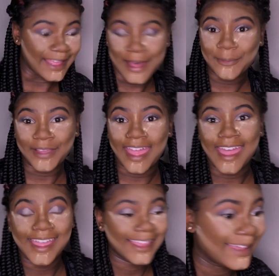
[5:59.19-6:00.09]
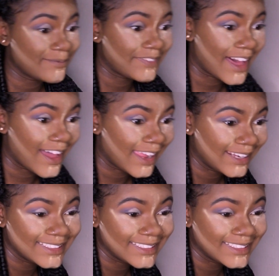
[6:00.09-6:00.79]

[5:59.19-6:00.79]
I'm okay. I'm fine.